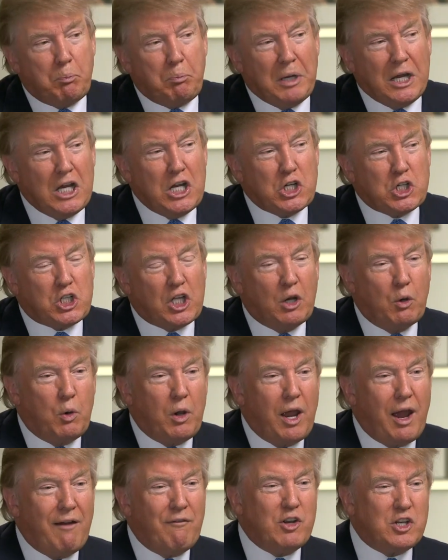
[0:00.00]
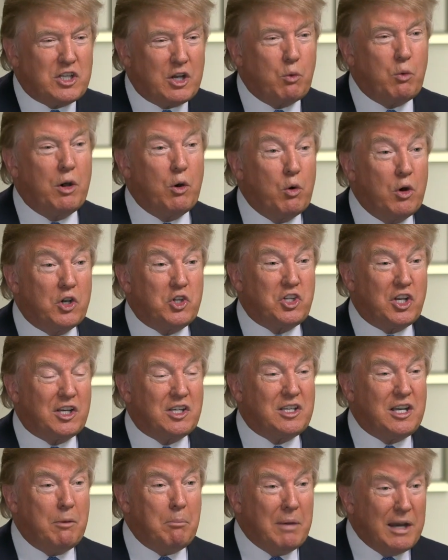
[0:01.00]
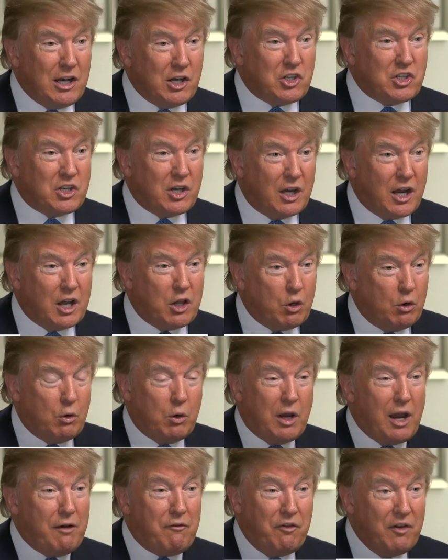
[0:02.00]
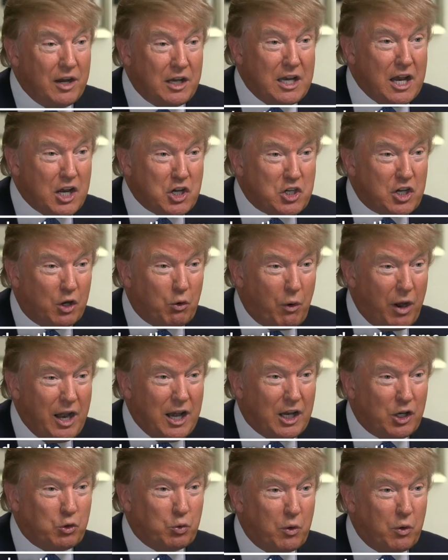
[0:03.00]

biggest thing we have is that we were on 60 Minutes together and we had fantastic ratings,